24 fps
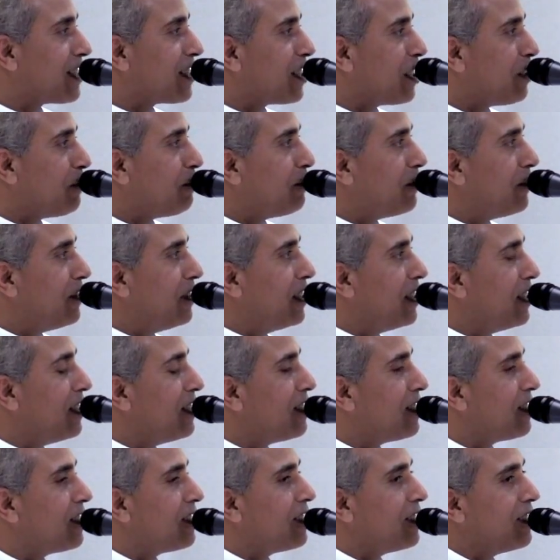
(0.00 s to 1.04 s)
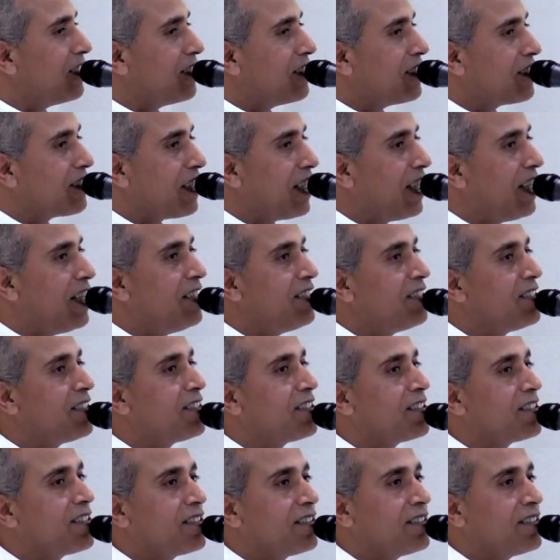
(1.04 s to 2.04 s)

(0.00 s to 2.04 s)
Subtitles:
accept these things as